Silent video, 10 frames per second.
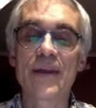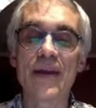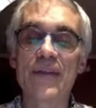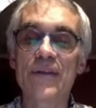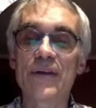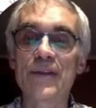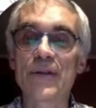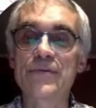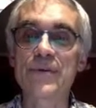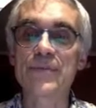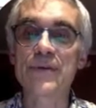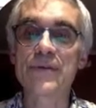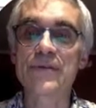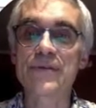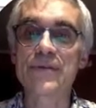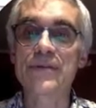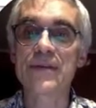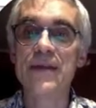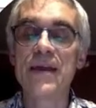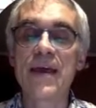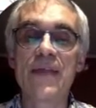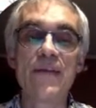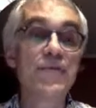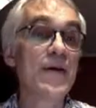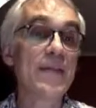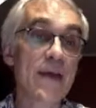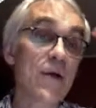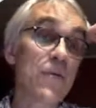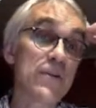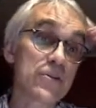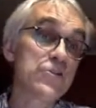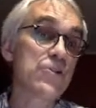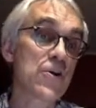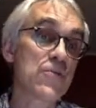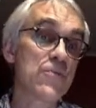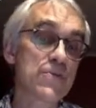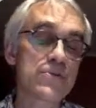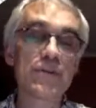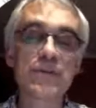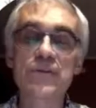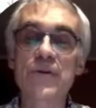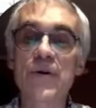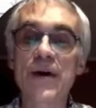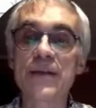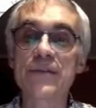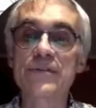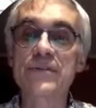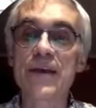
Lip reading: And then the closing parenthesis. And then finally I want to show the result, so I'll say